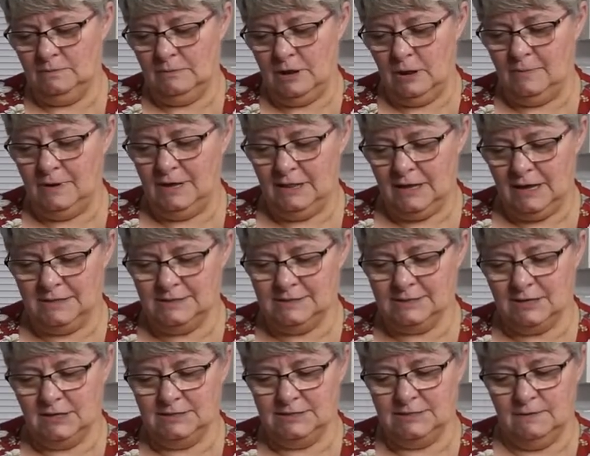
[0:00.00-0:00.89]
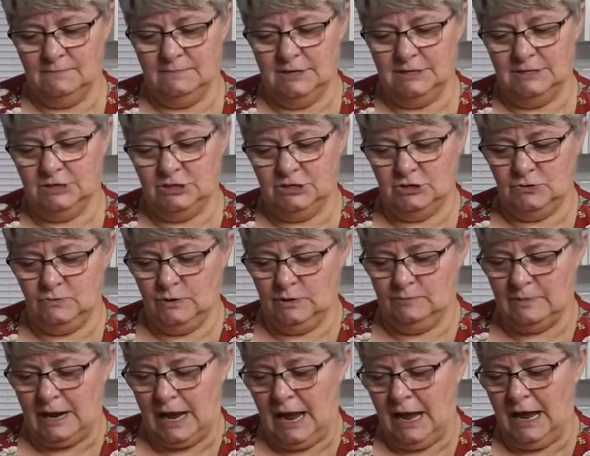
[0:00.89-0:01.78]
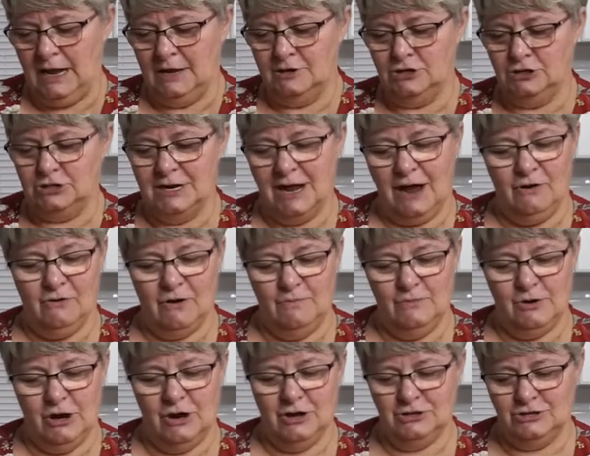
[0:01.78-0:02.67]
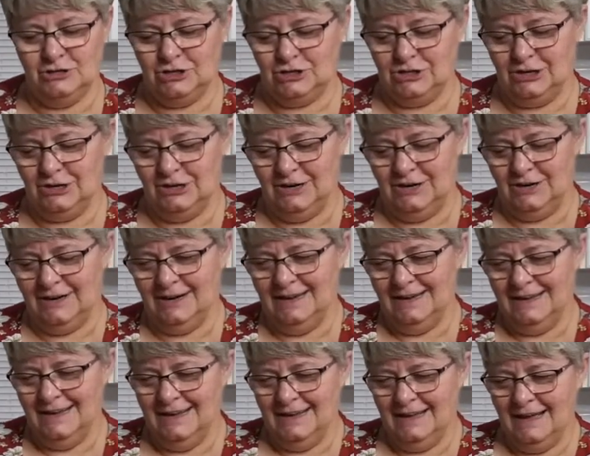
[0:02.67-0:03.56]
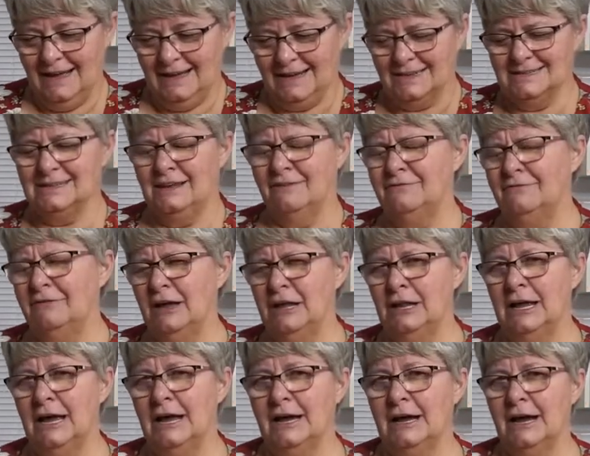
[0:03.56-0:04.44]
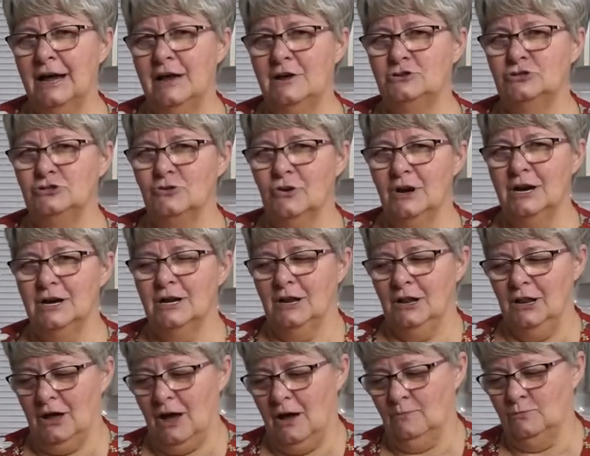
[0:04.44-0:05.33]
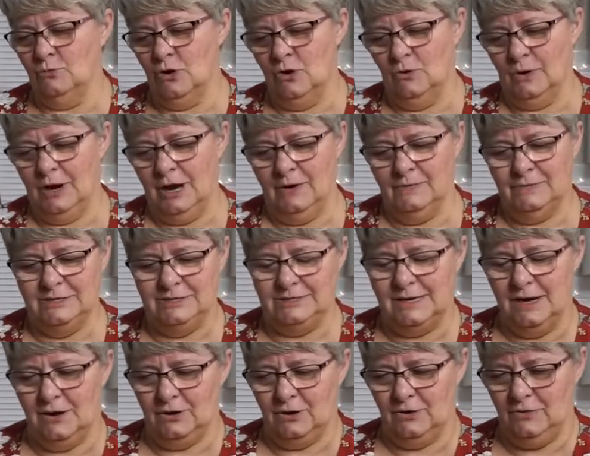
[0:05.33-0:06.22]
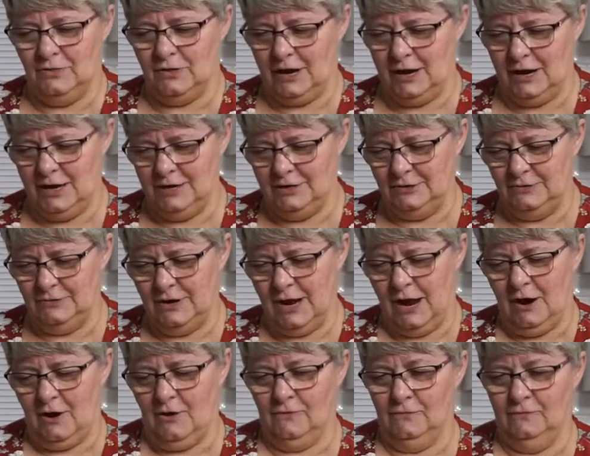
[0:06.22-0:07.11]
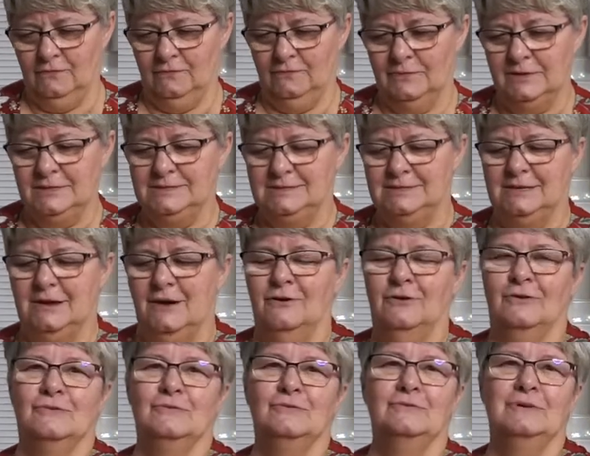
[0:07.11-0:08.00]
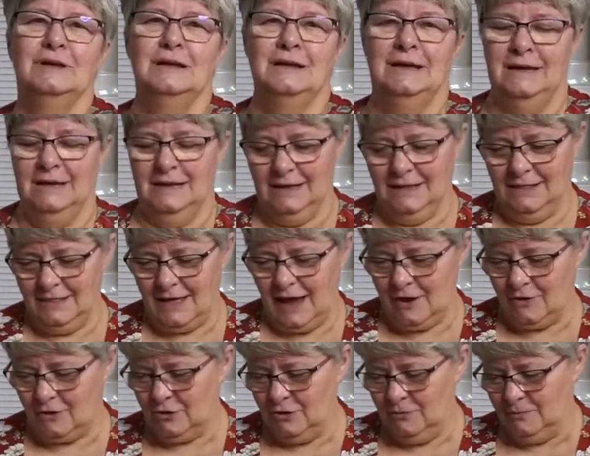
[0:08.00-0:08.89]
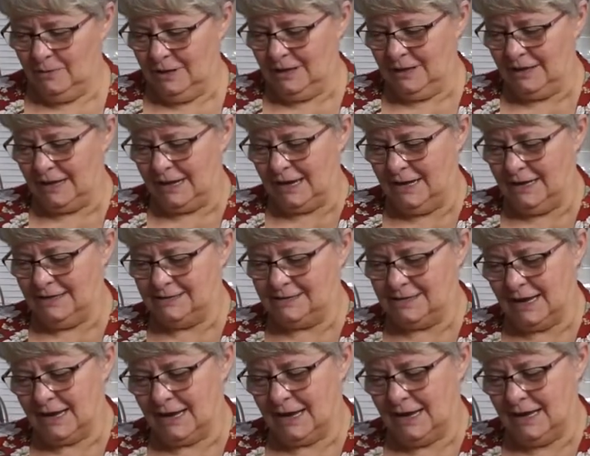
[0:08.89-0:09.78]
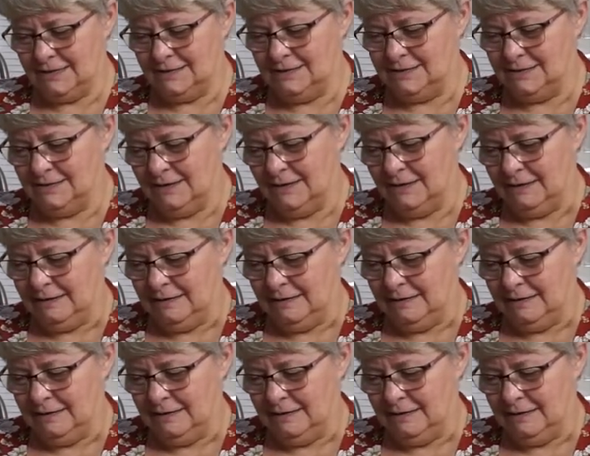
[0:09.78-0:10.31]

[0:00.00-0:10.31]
Maybe that's got something to do with my age now, I'm not sure, because I feel like I enjoyed it a lot more when I was younger than I do now, so that could be the case, I guess.